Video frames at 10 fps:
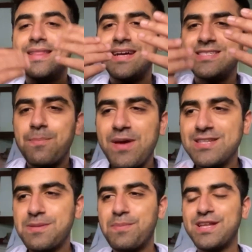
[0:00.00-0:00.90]
That's the
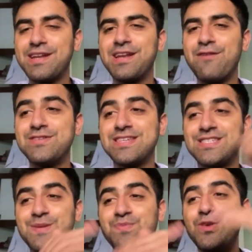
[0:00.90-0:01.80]
parasympathetic nervous
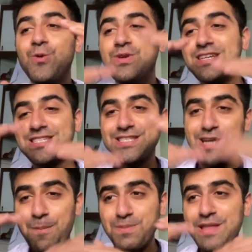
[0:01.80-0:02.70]
system. You
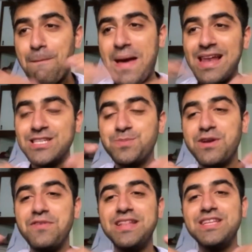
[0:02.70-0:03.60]
disrupt the balance
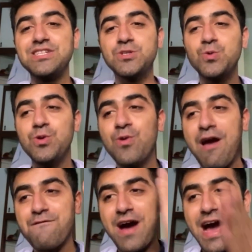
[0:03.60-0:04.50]
between these two. You
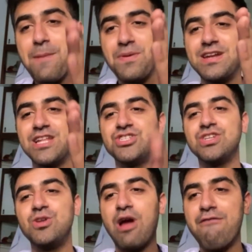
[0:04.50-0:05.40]
have
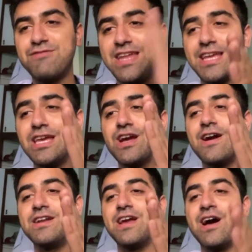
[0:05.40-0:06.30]
hypertension, you have
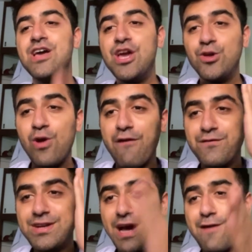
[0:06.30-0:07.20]
tachycardia, you
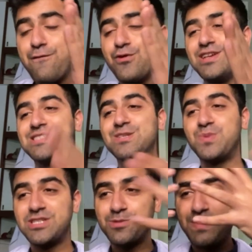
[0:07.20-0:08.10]
have diaphoresis,
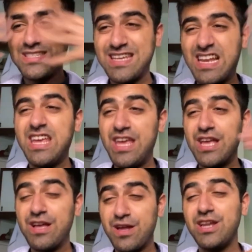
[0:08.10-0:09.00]
which is basically
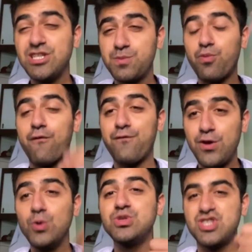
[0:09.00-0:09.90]
increased,
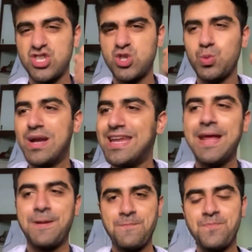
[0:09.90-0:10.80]
profused
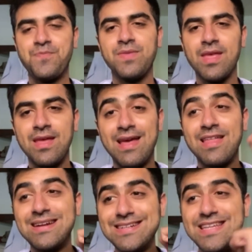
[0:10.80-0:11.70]
sweating.
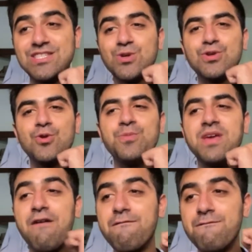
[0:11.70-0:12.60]

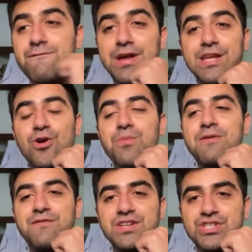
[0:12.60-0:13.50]
Dysautonomia, very
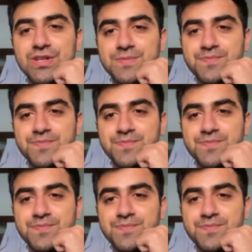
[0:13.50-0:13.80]
common feature.